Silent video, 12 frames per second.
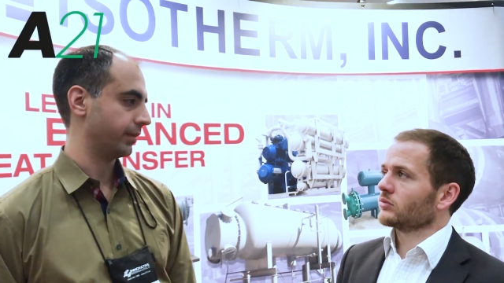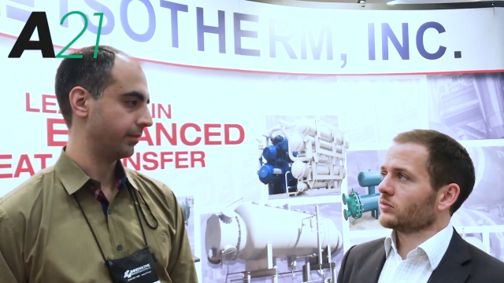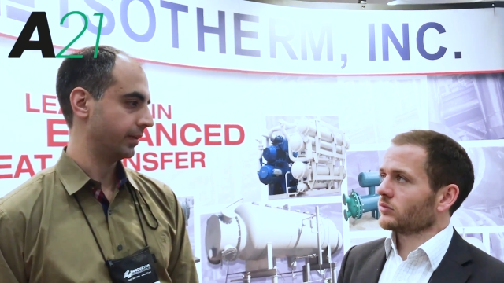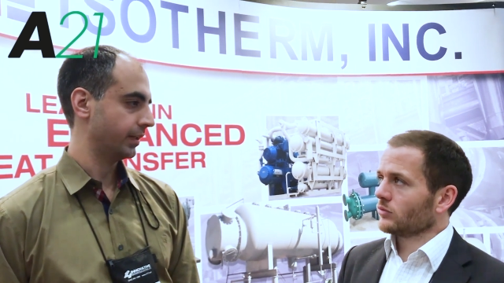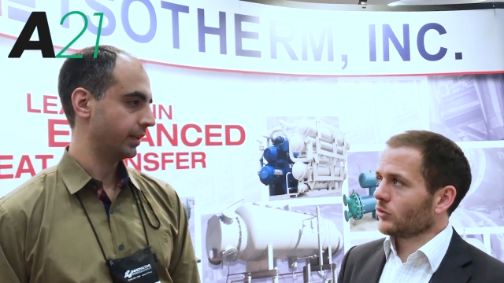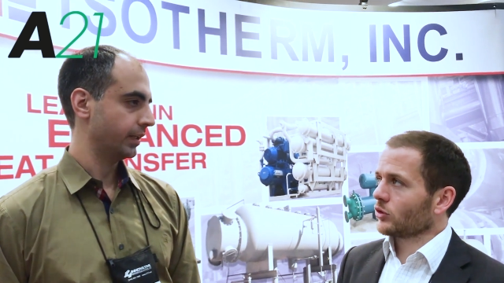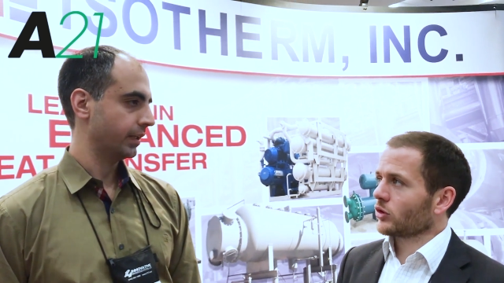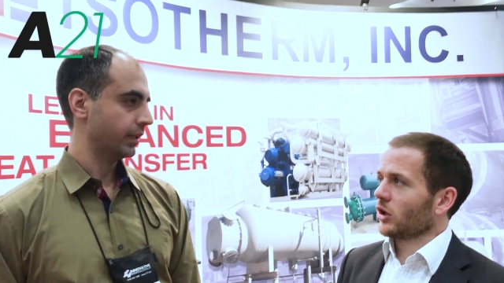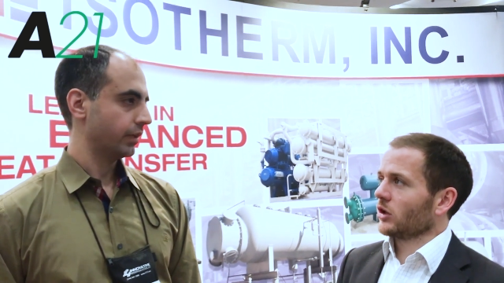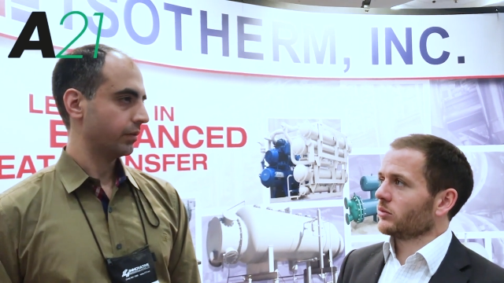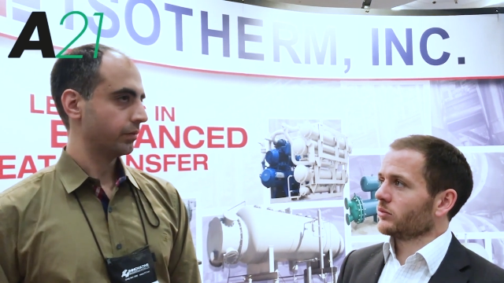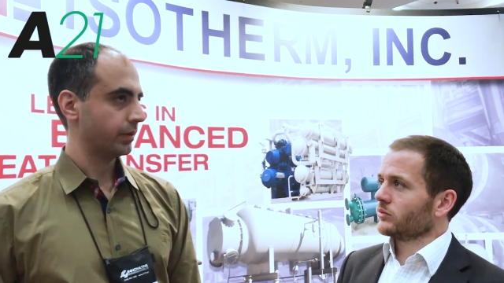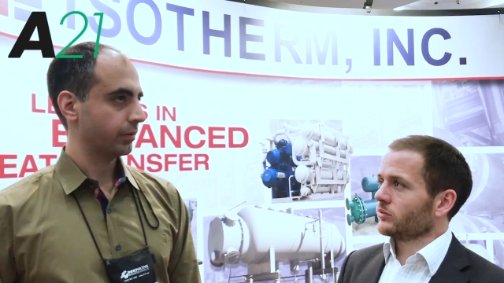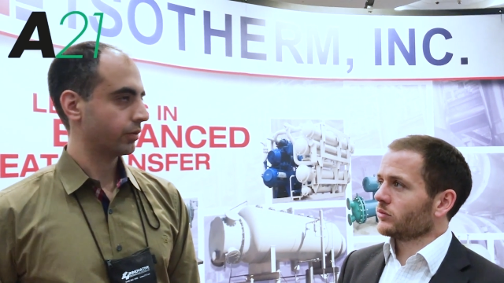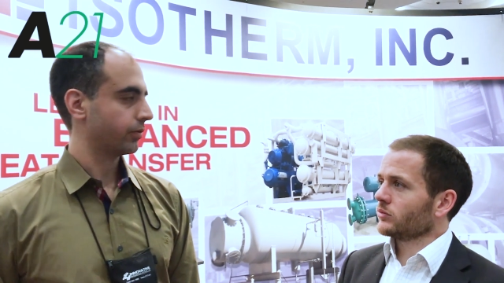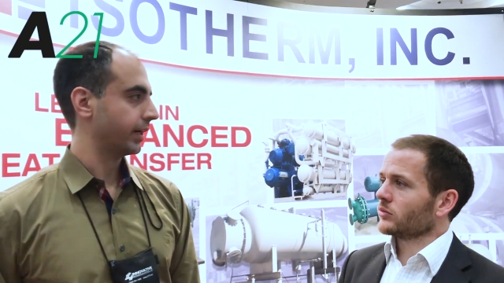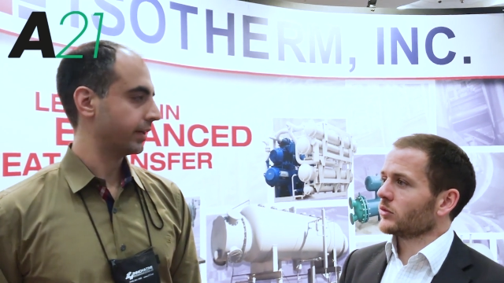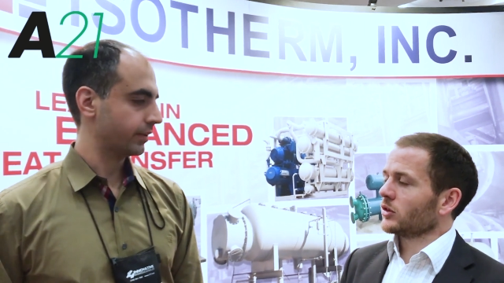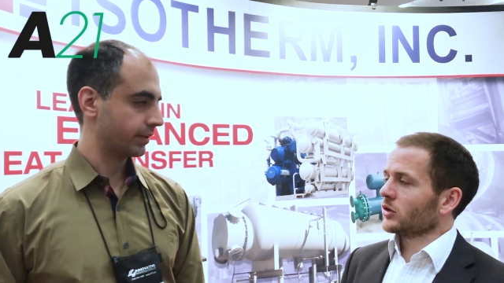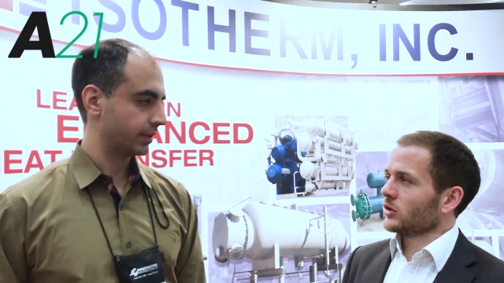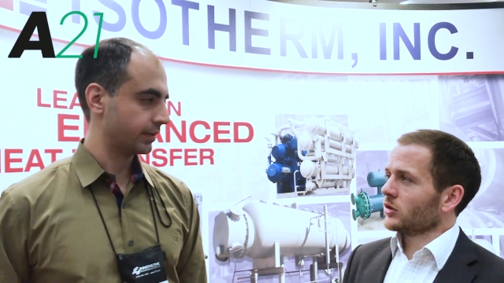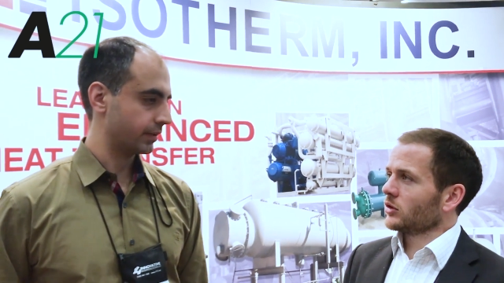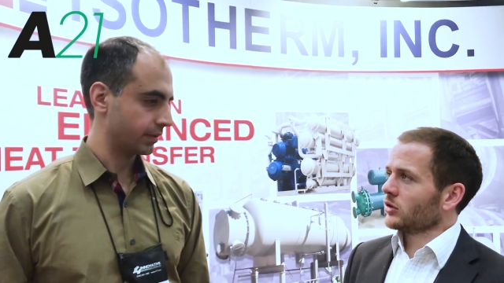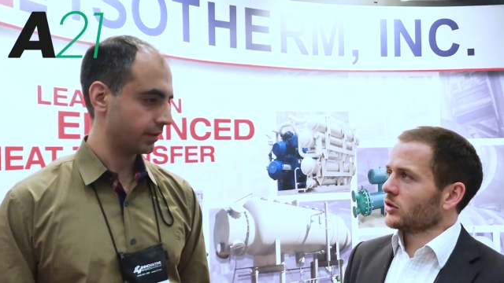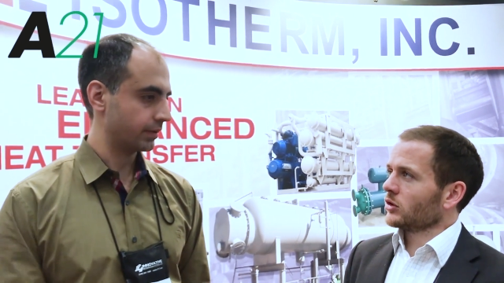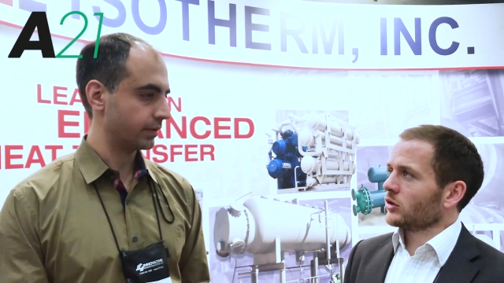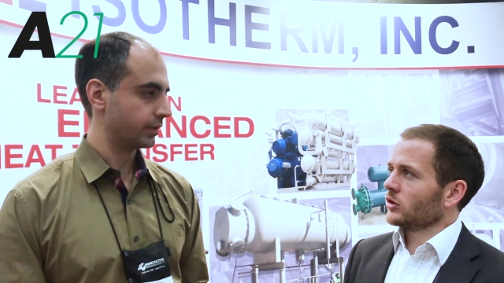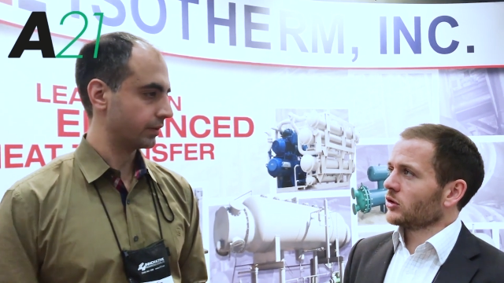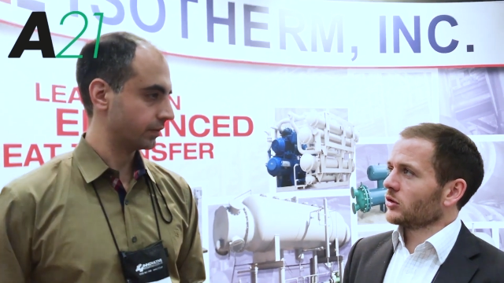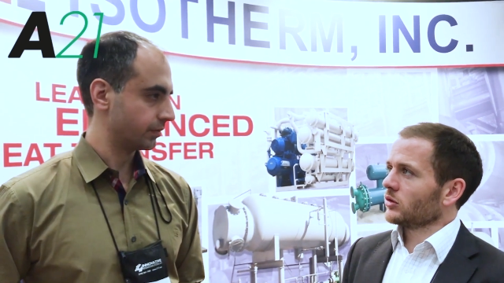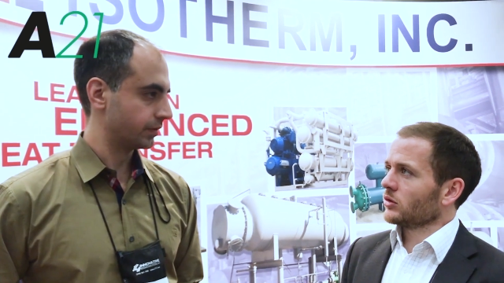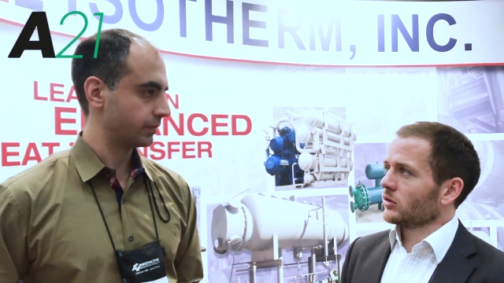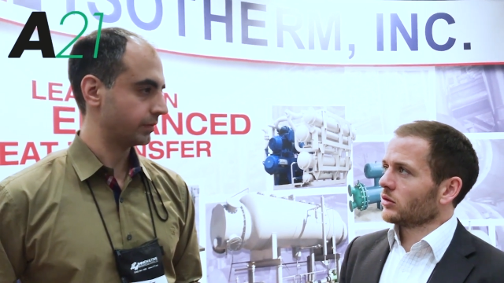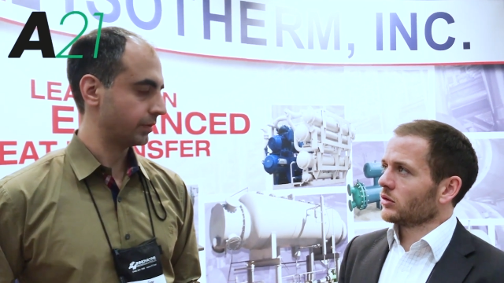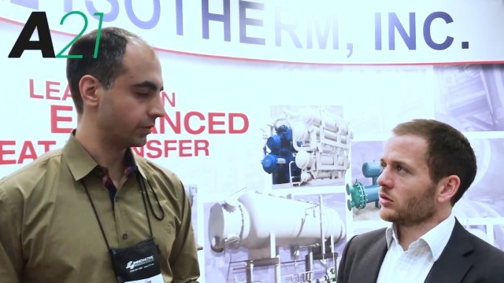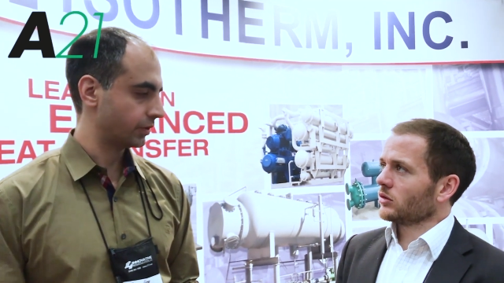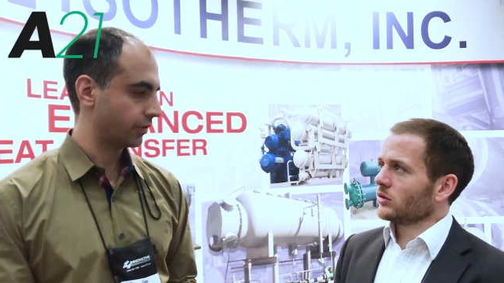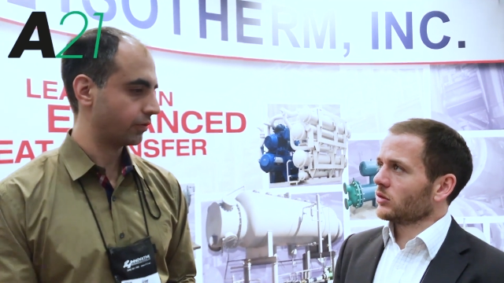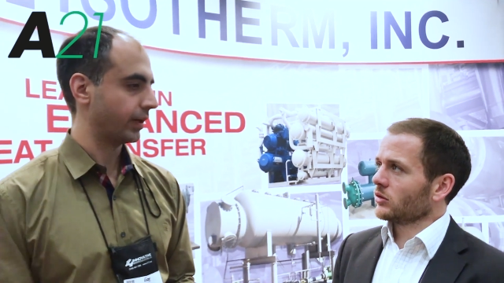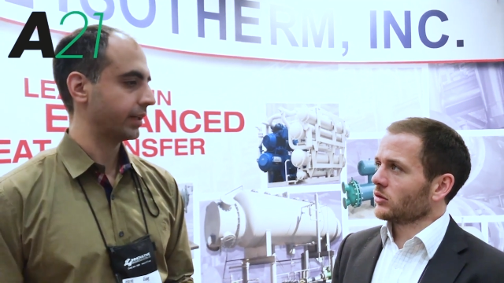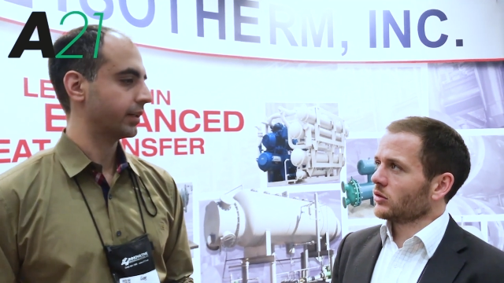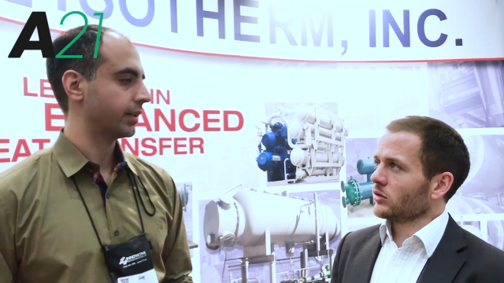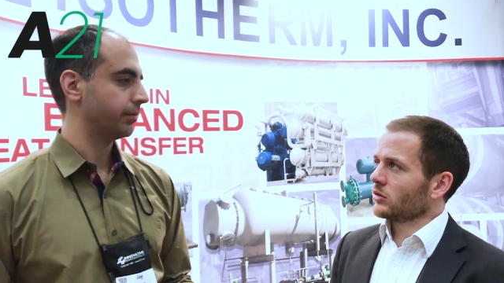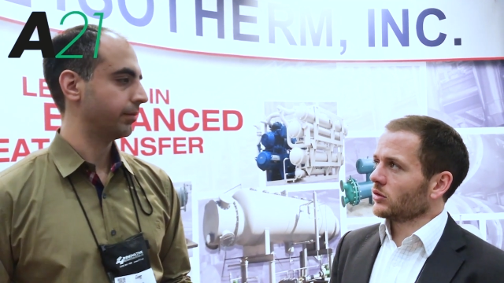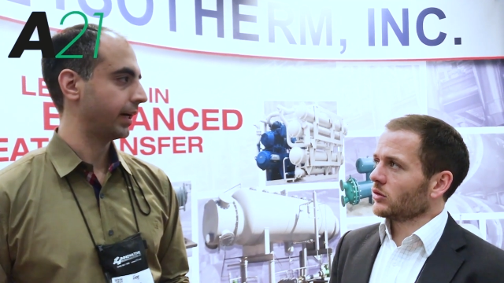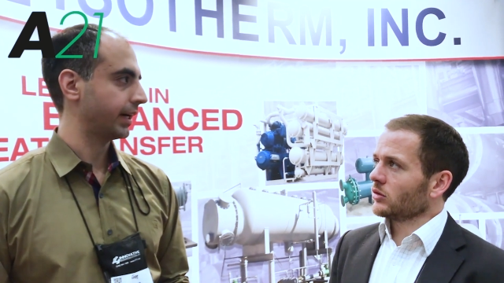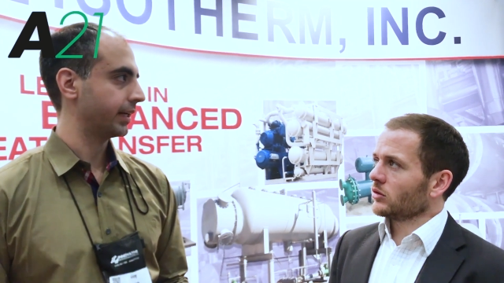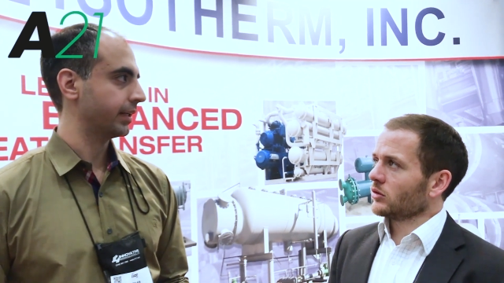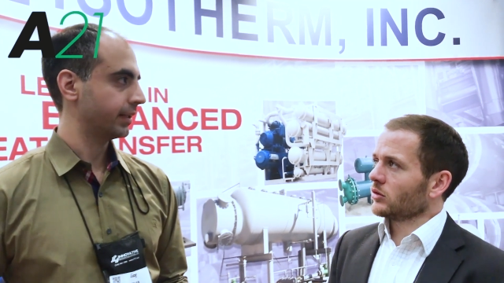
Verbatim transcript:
Speaker 1: Okay we were trying to, we were just trying to combine